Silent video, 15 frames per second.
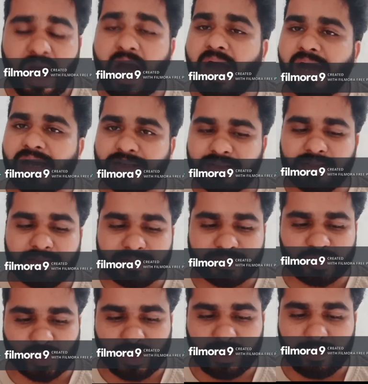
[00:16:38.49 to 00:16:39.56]
Art and
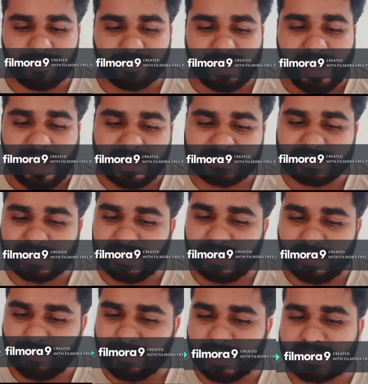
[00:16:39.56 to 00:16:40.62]
ritual, as
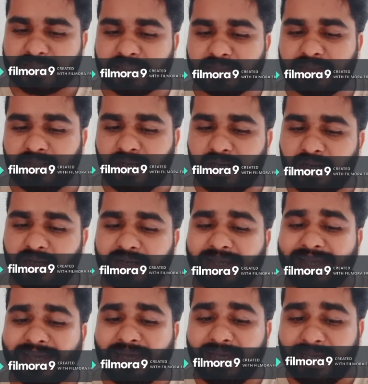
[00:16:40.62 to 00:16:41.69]
clearly mentioned, are
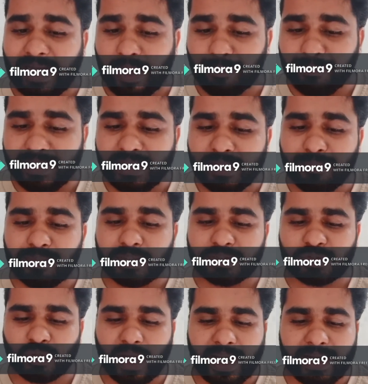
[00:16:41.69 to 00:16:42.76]
amenable
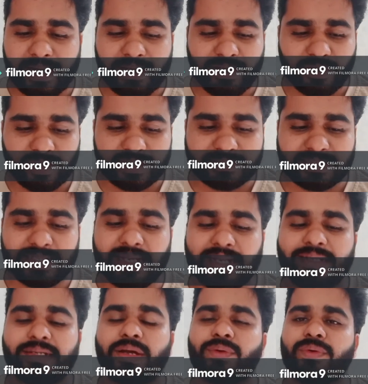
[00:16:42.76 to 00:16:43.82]
to ideological
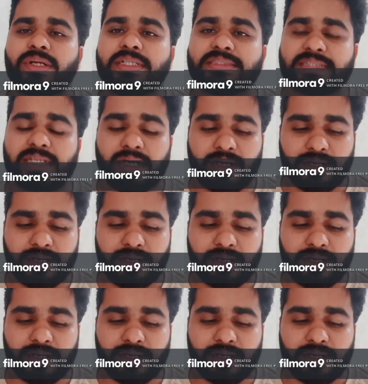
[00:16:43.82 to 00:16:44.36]
encounters